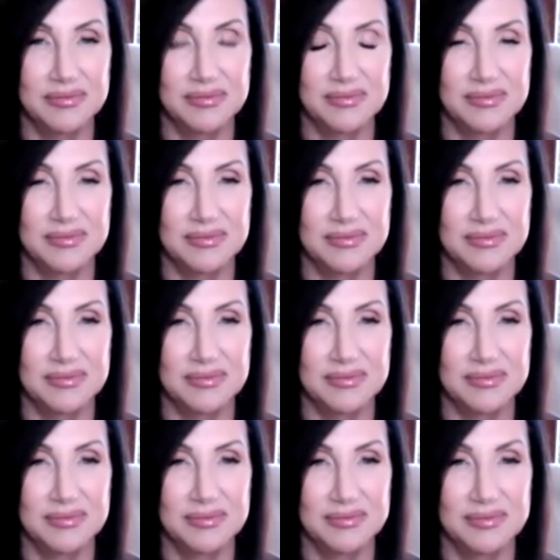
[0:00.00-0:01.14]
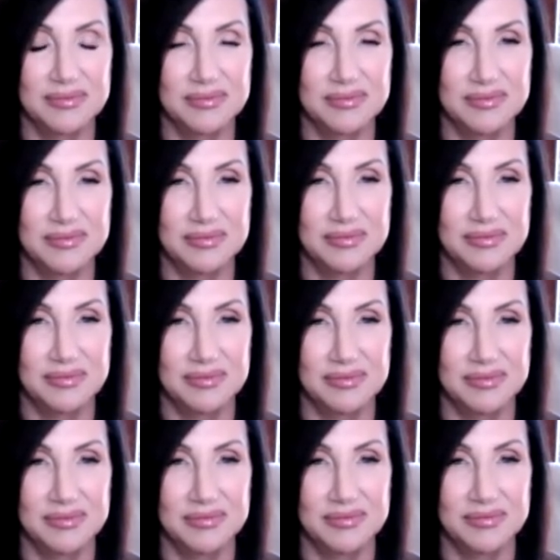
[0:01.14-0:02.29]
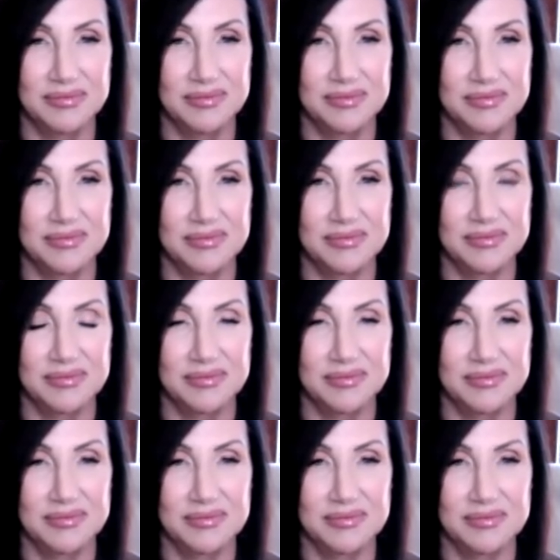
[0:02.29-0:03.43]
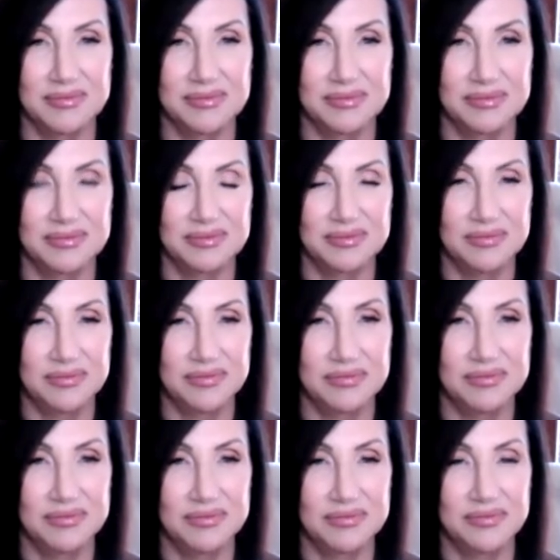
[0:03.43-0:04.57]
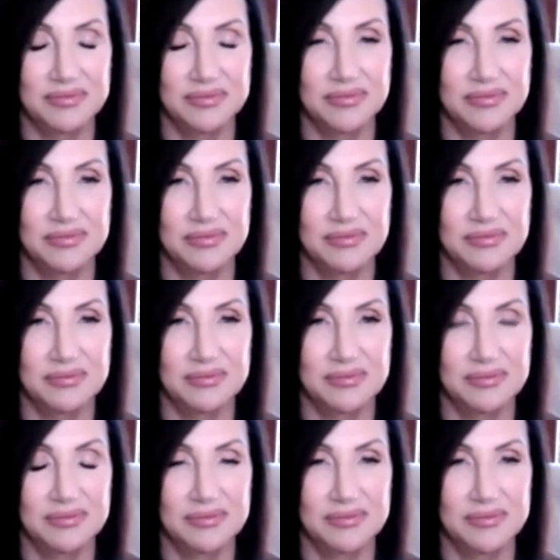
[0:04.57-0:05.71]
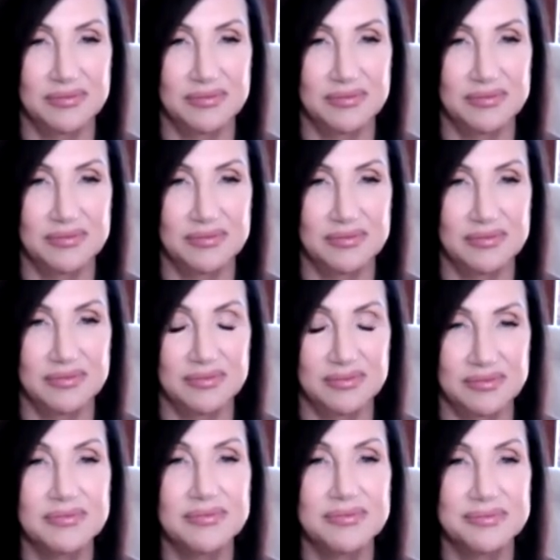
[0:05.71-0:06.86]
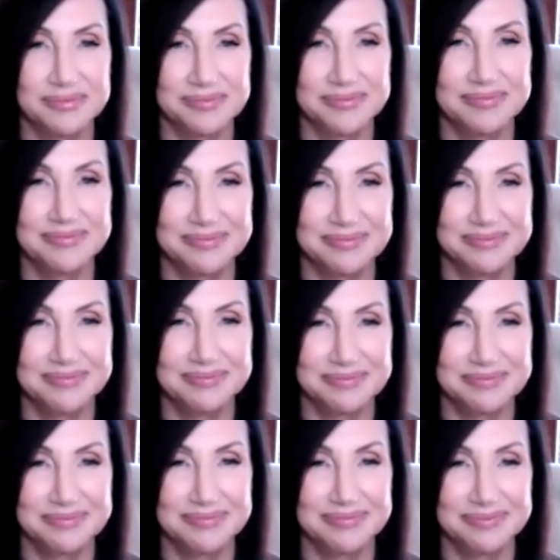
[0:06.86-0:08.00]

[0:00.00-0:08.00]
The person shown says nothing.